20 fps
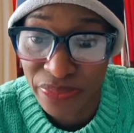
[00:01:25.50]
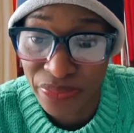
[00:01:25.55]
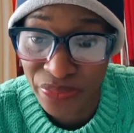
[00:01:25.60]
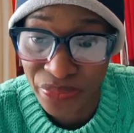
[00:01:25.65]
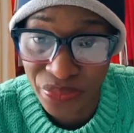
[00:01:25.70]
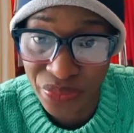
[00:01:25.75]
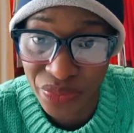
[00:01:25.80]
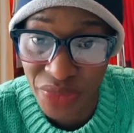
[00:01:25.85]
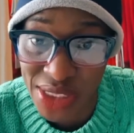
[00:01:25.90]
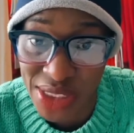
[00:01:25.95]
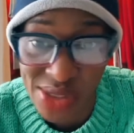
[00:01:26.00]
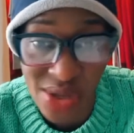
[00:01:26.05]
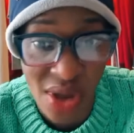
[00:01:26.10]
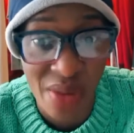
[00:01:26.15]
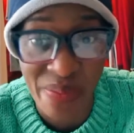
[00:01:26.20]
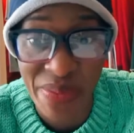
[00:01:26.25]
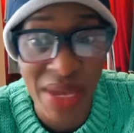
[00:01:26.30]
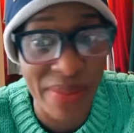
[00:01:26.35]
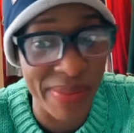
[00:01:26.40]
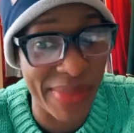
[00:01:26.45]
So
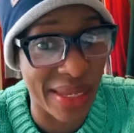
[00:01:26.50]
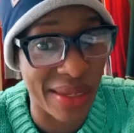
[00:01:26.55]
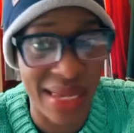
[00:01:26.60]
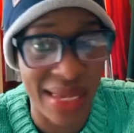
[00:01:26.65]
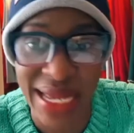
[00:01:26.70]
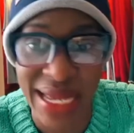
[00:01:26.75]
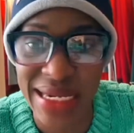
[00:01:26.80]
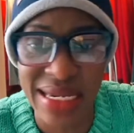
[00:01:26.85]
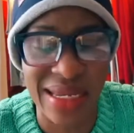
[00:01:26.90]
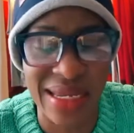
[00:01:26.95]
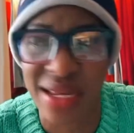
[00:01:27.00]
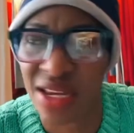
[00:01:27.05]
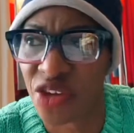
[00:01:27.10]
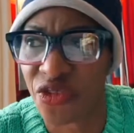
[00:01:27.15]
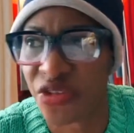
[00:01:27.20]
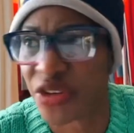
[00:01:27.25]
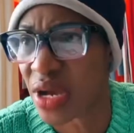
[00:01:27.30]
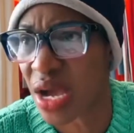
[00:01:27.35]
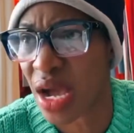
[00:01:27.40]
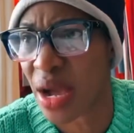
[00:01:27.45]
mimi, yani
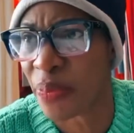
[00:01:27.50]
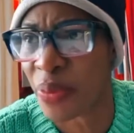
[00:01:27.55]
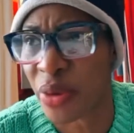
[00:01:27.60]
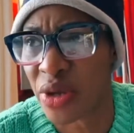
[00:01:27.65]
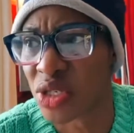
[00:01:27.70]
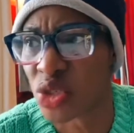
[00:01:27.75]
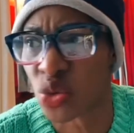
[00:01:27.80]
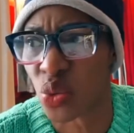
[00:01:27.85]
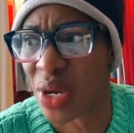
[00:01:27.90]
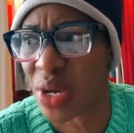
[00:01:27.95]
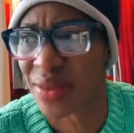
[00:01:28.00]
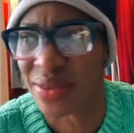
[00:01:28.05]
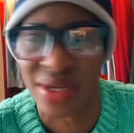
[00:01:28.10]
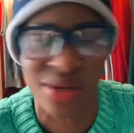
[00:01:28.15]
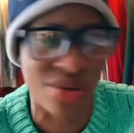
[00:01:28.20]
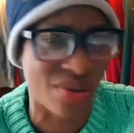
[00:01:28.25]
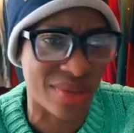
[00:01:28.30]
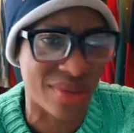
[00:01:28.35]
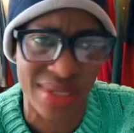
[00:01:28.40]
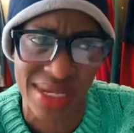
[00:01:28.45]
ilifika a point where the
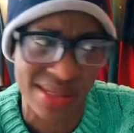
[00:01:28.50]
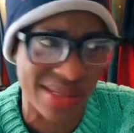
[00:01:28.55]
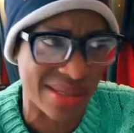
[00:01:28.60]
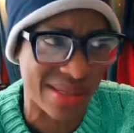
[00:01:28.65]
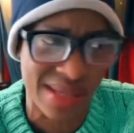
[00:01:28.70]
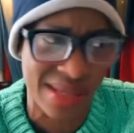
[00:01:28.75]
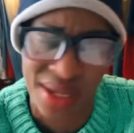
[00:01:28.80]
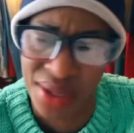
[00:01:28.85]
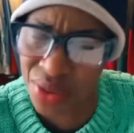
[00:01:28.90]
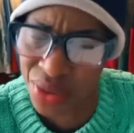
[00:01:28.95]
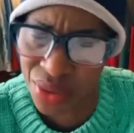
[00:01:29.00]
doctors say no.